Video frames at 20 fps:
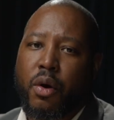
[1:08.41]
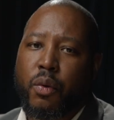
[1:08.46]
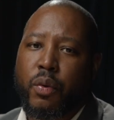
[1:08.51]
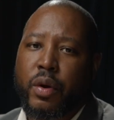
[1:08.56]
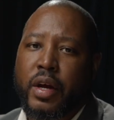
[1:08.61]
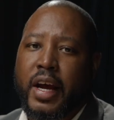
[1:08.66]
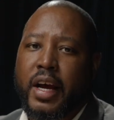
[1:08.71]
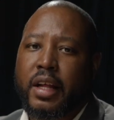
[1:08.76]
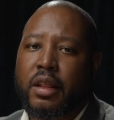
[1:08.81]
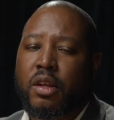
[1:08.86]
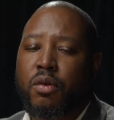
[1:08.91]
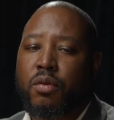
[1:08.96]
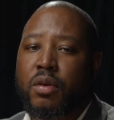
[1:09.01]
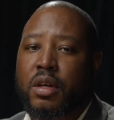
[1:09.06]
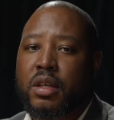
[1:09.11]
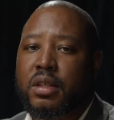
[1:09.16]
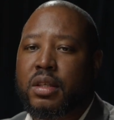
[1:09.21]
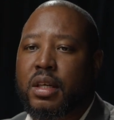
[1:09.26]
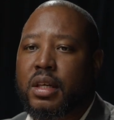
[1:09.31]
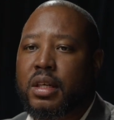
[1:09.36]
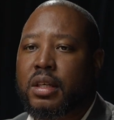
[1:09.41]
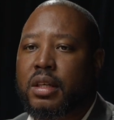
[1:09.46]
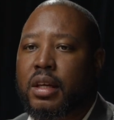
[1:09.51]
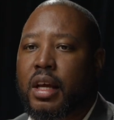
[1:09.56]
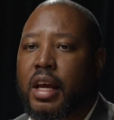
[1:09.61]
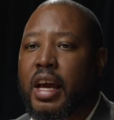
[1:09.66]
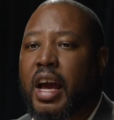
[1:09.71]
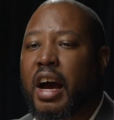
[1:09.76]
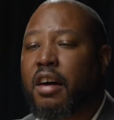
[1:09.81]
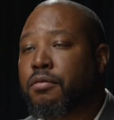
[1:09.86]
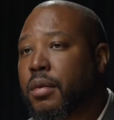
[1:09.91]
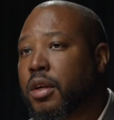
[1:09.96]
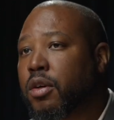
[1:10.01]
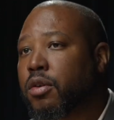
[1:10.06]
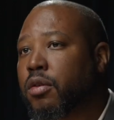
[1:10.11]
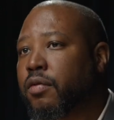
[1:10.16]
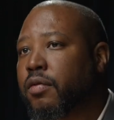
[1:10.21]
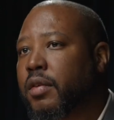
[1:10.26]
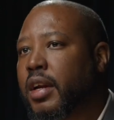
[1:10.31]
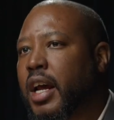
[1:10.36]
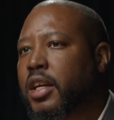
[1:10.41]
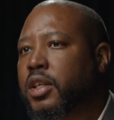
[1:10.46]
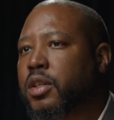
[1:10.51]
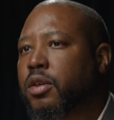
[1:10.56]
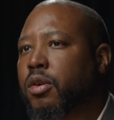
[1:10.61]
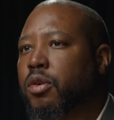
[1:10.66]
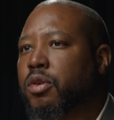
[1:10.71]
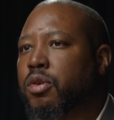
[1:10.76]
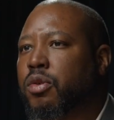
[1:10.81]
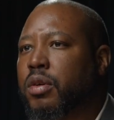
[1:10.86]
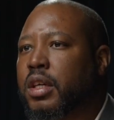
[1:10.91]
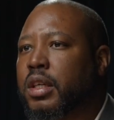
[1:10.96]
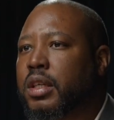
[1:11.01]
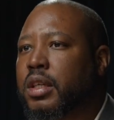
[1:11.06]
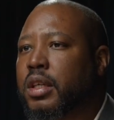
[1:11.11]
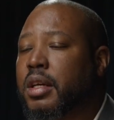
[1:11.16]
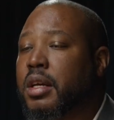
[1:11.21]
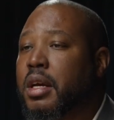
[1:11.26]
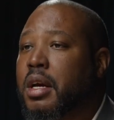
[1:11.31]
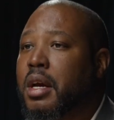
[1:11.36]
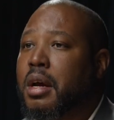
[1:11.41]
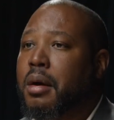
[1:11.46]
we had the recent Government of National Unity,